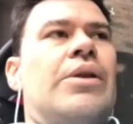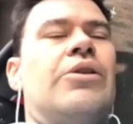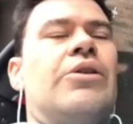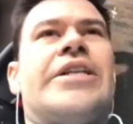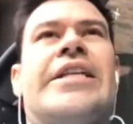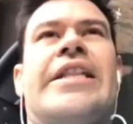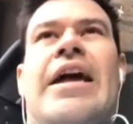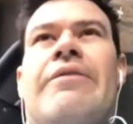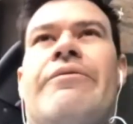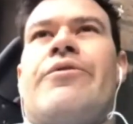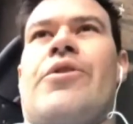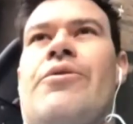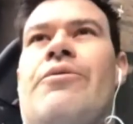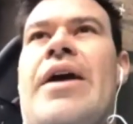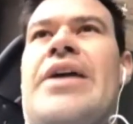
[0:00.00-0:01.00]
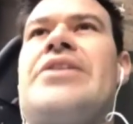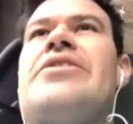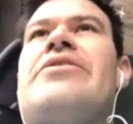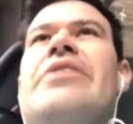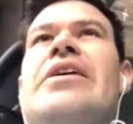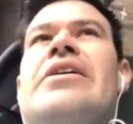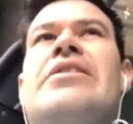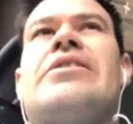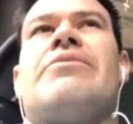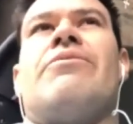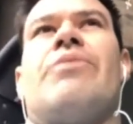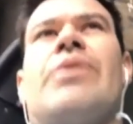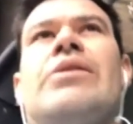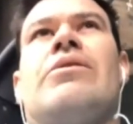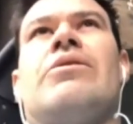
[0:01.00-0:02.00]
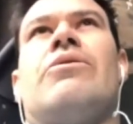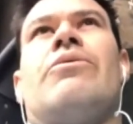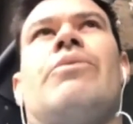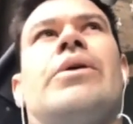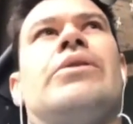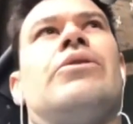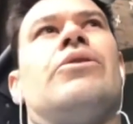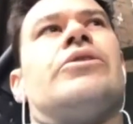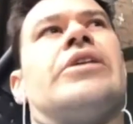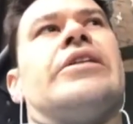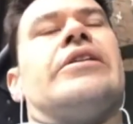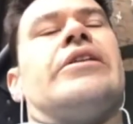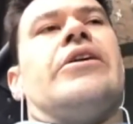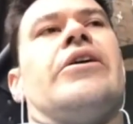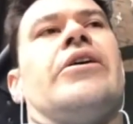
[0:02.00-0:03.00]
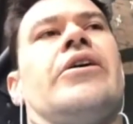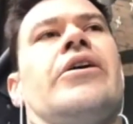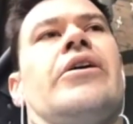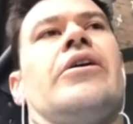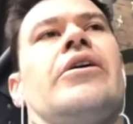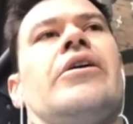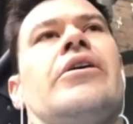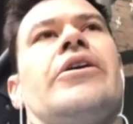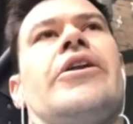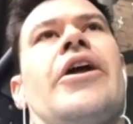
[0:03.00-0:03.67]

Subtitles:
looked at that for a range of things, and we looked at the,